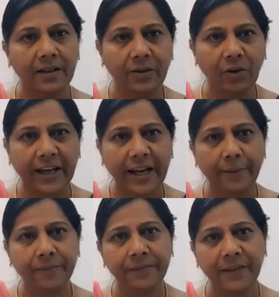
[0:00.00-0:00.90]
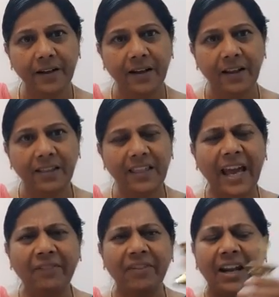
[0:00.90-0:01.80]
Okay, they
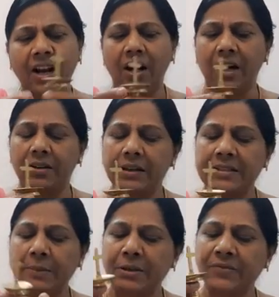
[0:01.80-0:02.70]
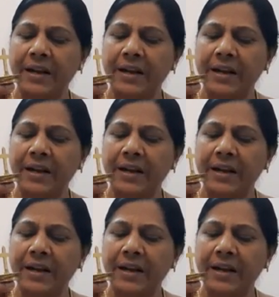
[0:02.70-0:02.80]
are very hard. Suppose for